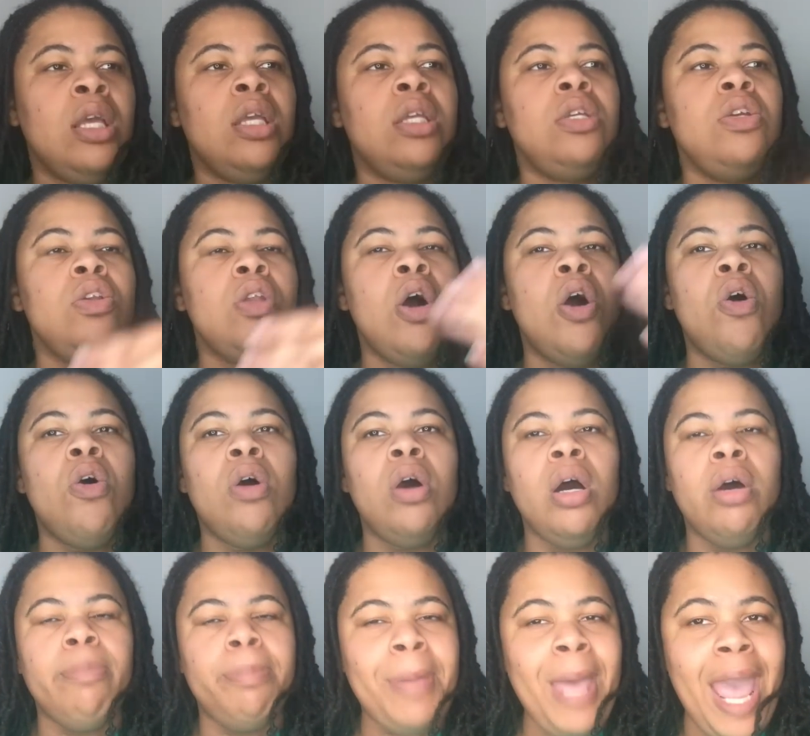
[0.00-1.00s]
you know,
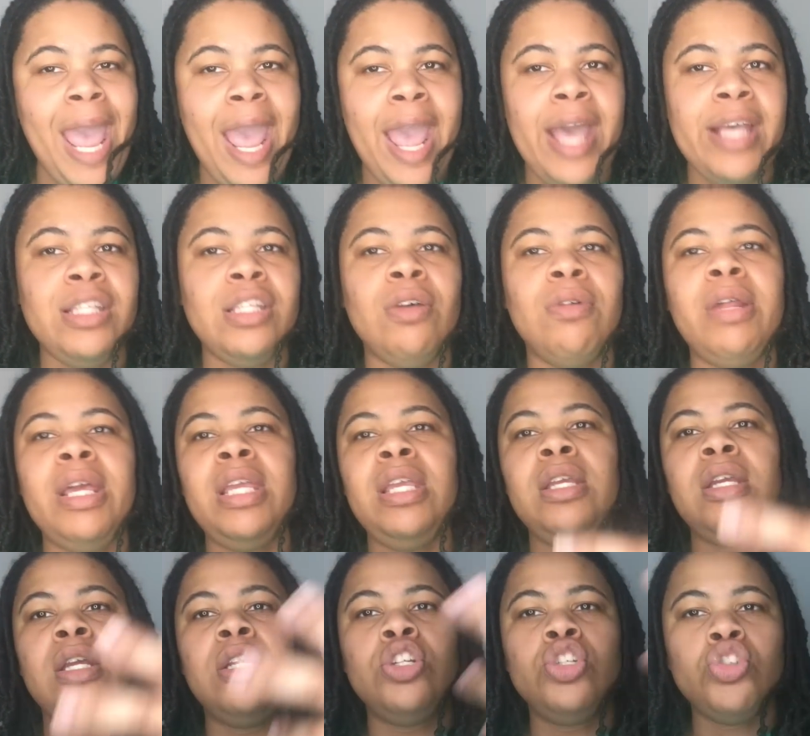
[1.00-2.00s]
a pass so that he
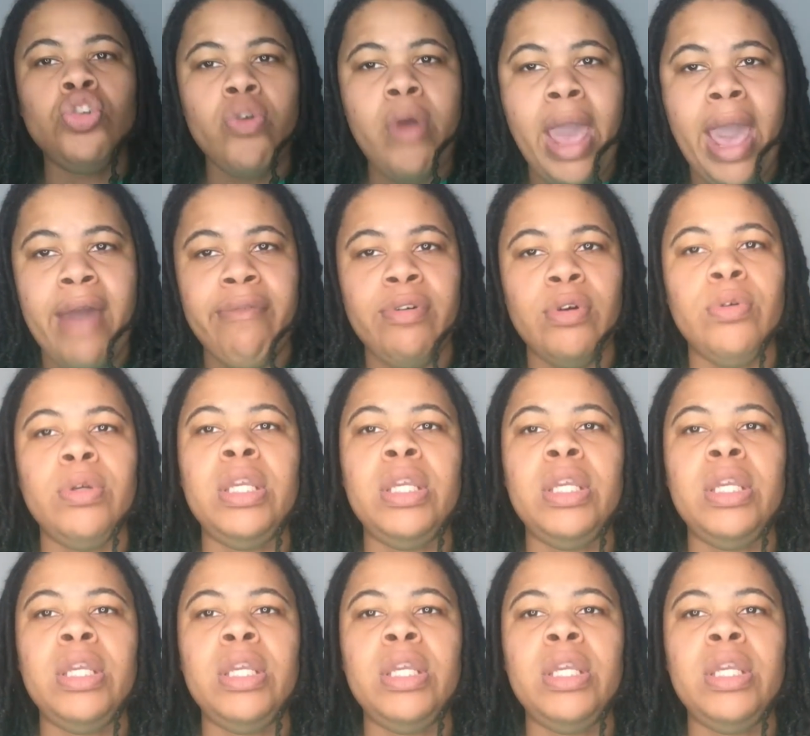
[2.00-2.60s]
can travel.